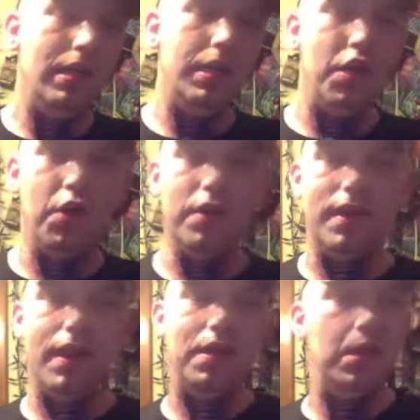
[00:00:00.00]

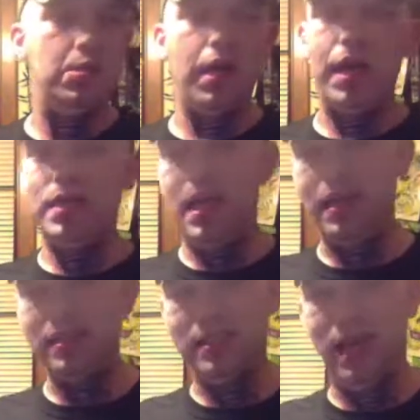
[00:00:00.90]
they could try and
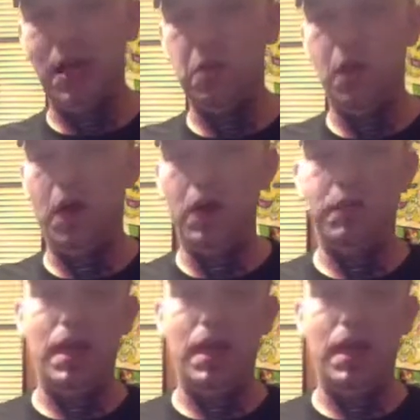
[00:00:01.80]
take us on. Well, if